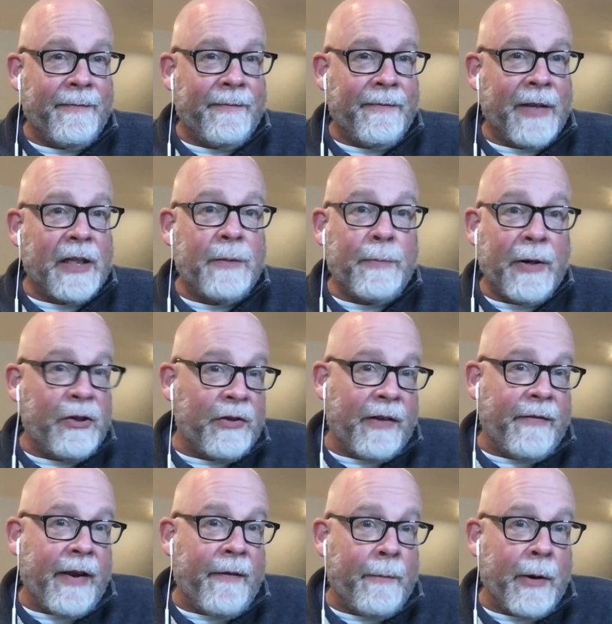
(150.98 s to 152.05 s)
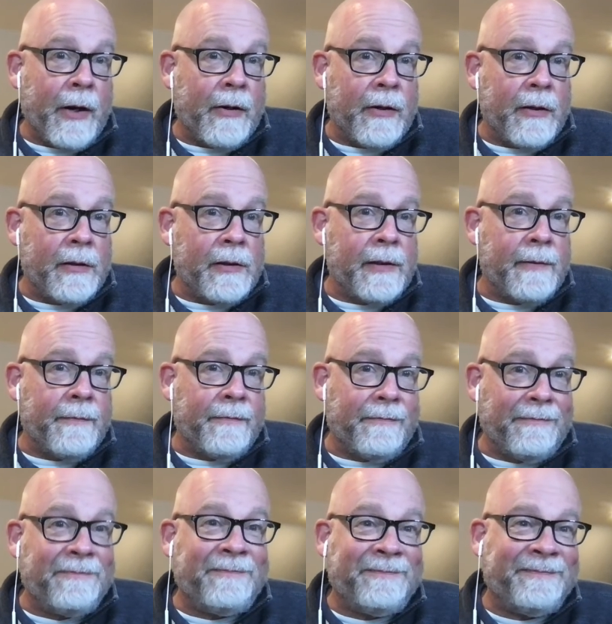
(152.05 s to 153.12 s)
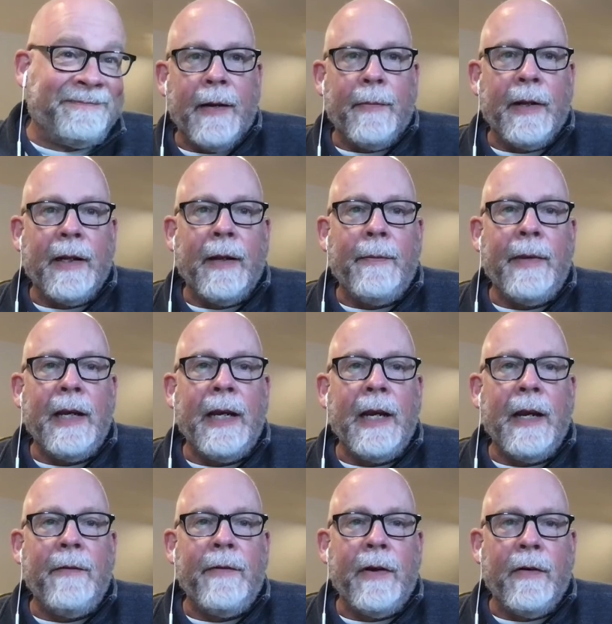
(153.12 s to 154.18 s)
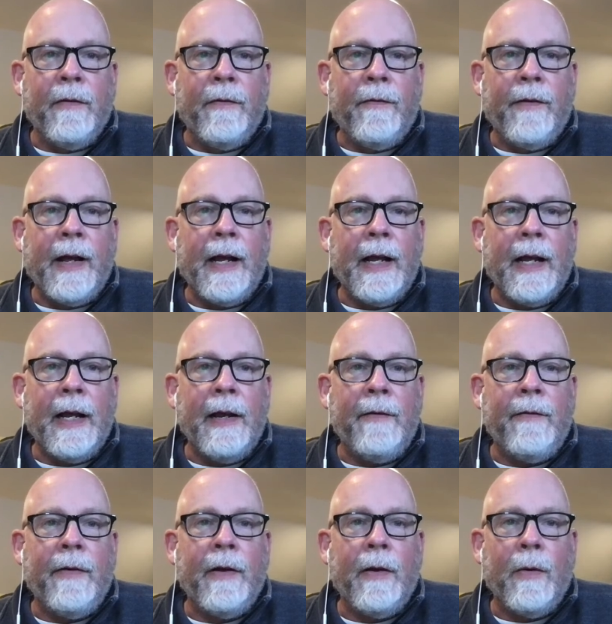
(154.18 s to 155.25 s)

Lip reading: especially if you have partners. But let me give you 5